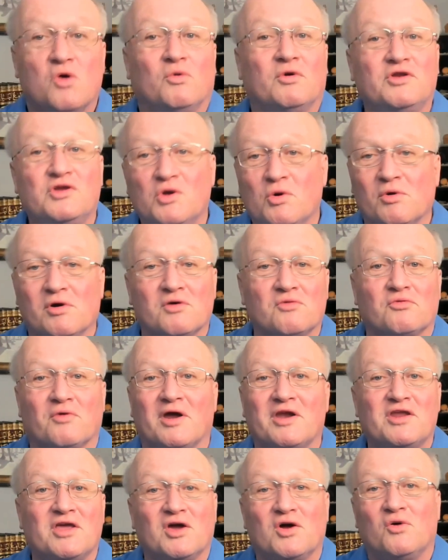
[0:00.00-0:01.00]
when you were
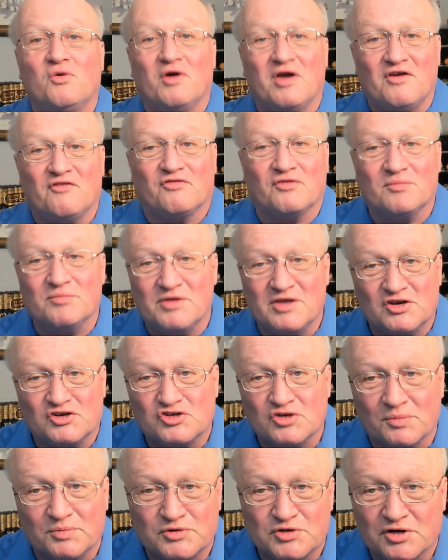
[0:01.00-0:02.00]
running away from the
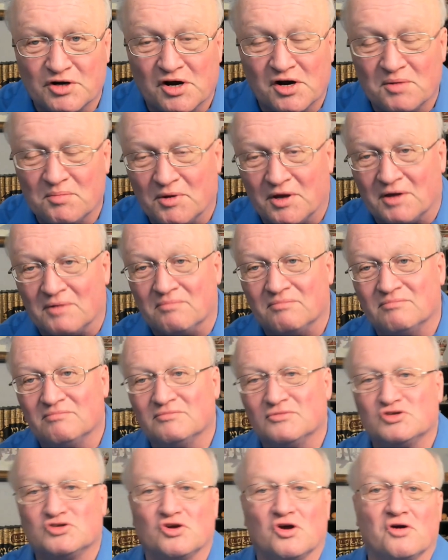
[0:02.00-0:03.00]
Egyptian army?
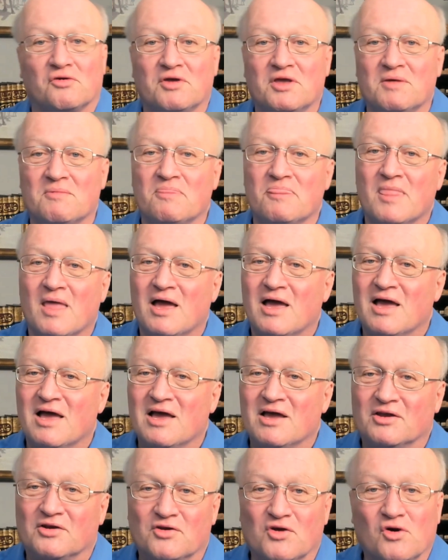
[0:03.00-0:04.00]
Sorry,
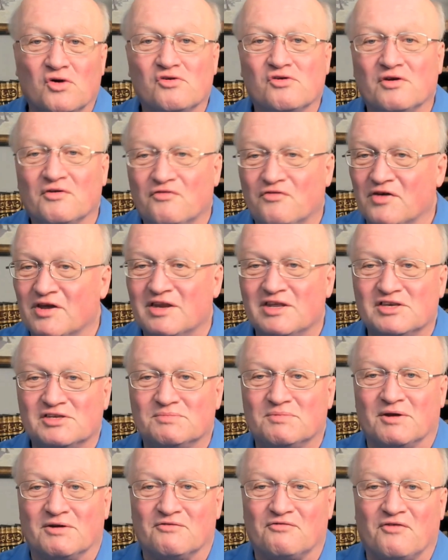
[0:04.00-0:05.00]
no graffiti's
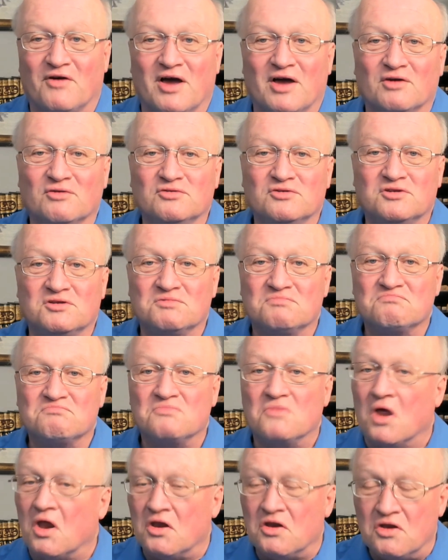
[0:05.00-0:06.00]
been found.
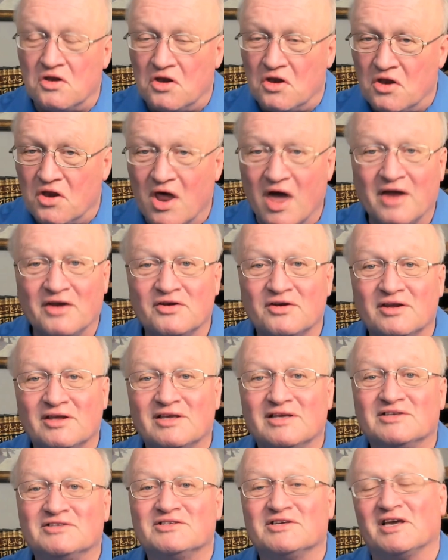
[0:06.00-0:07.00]
None
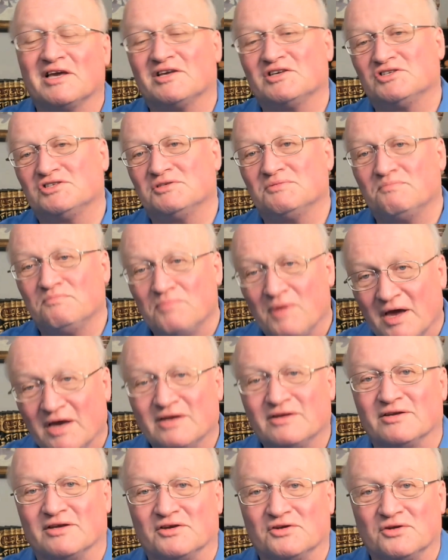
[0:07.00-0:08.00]
is
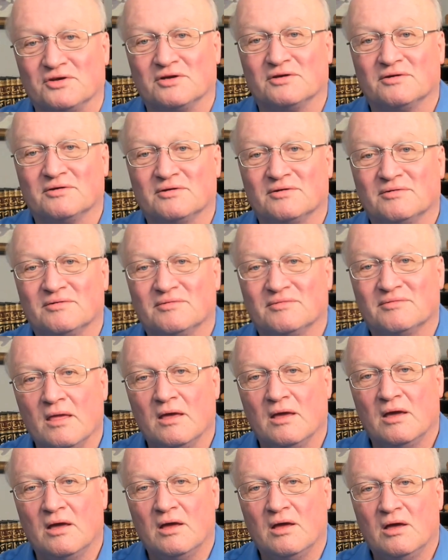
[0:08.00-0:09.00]
expected.
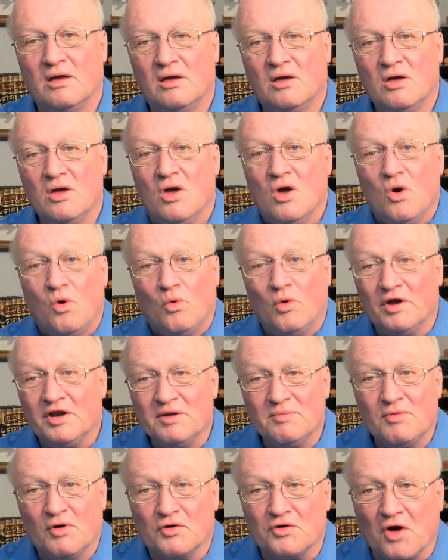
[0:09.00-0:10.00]

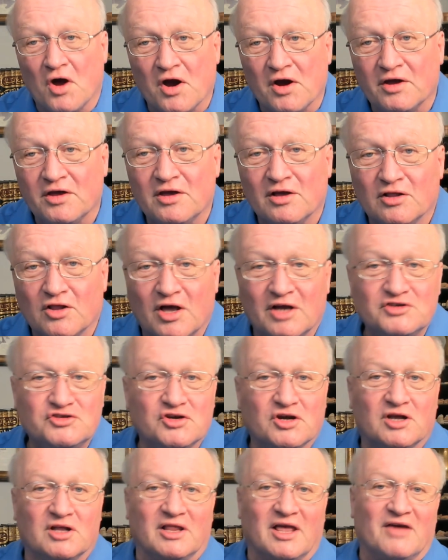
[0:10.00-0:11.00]
What about
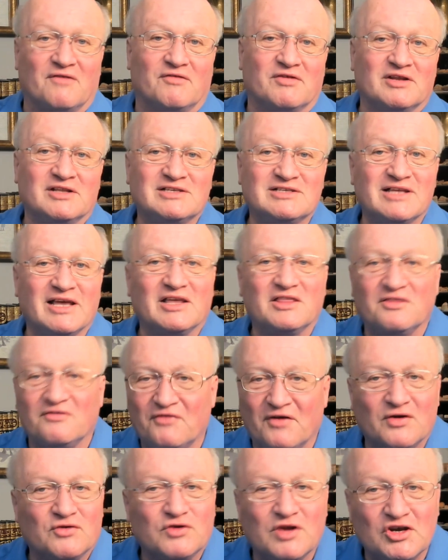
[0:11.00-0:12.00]
archaeological evidence like the
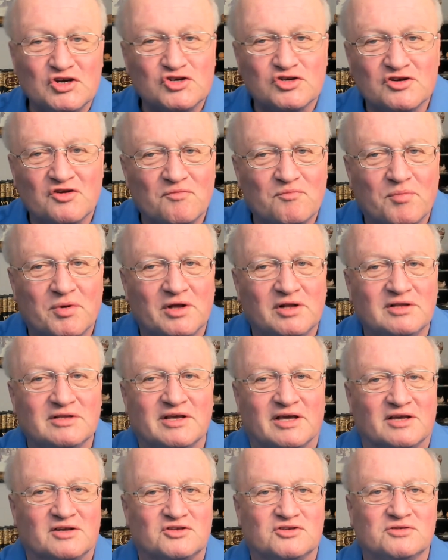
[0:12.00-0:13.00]
foundation of
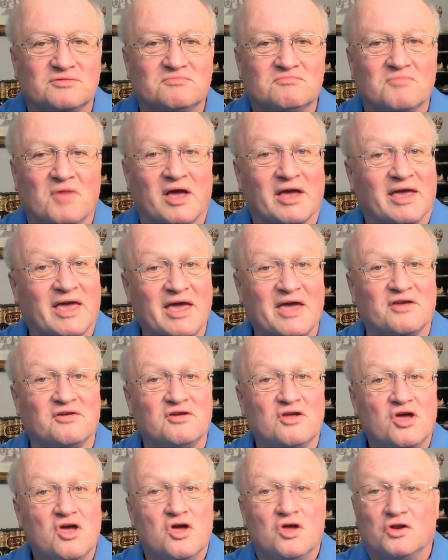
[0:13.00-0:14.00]
buildings?
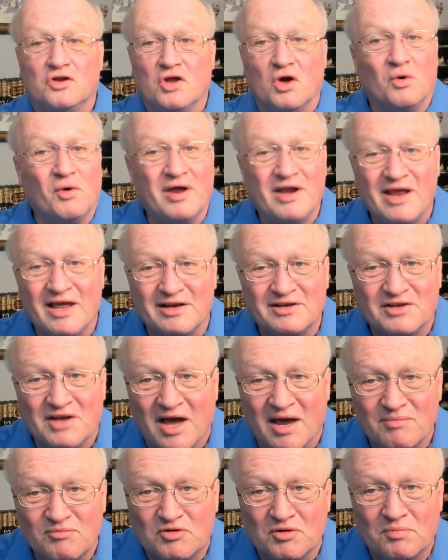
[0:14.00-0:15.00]
Again, no one had
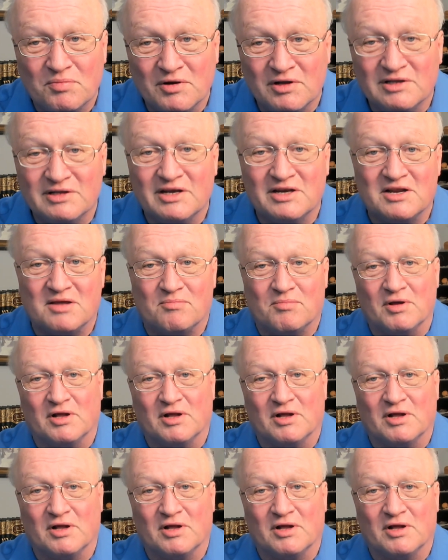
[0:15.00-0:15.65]
time to build any